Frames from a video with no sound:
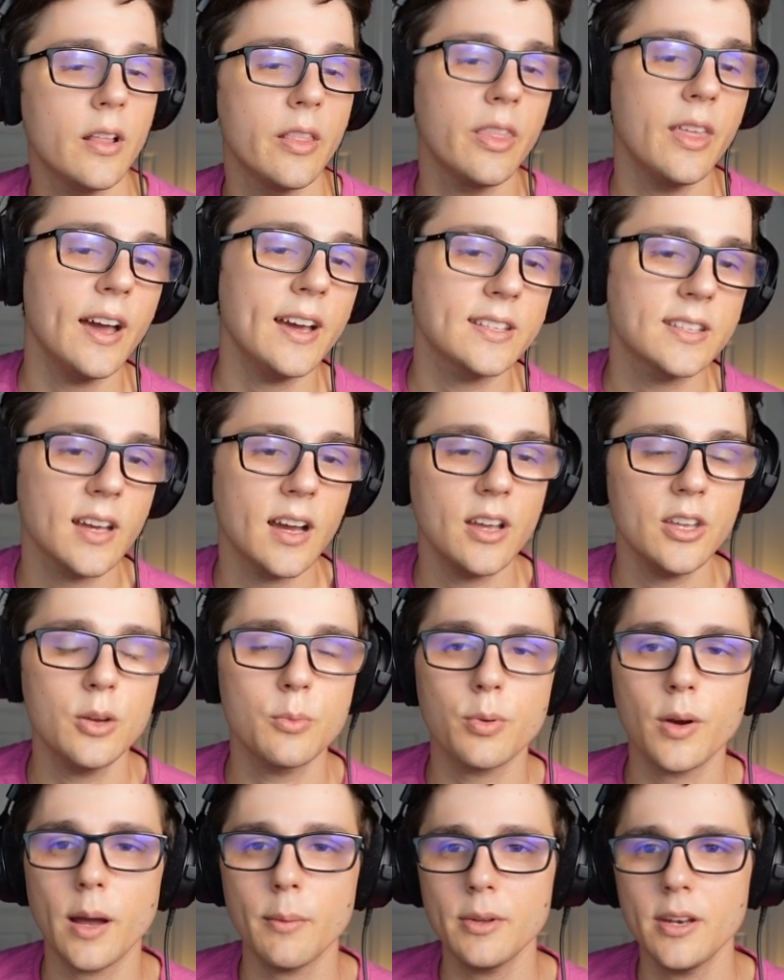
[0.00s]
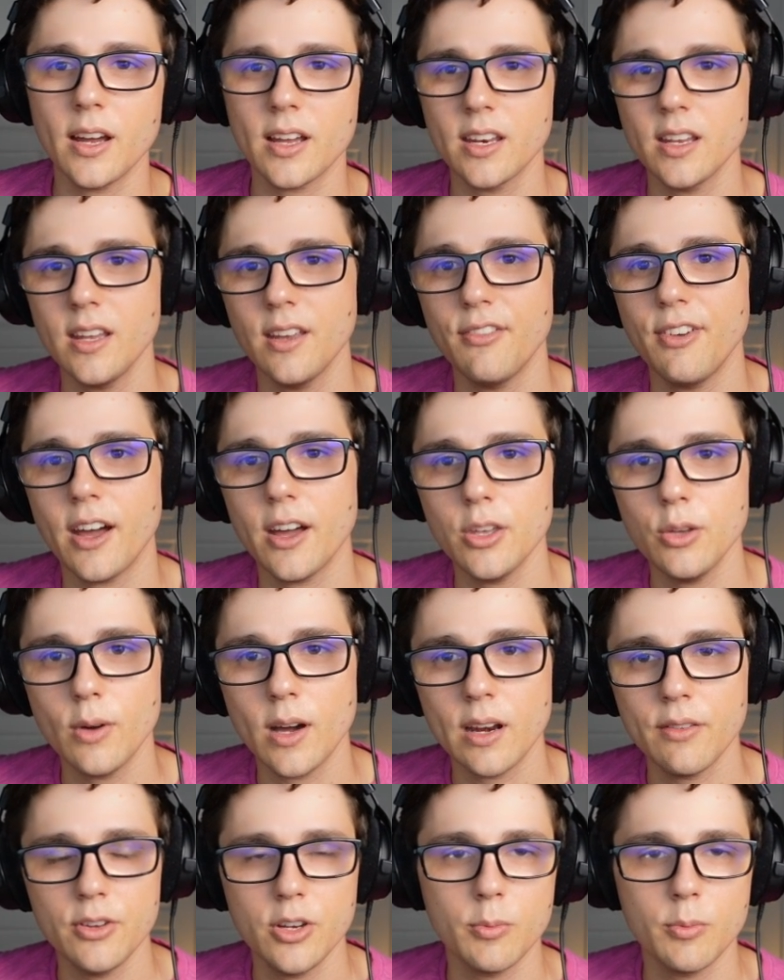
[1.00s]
that you're probably not going to get value out of it.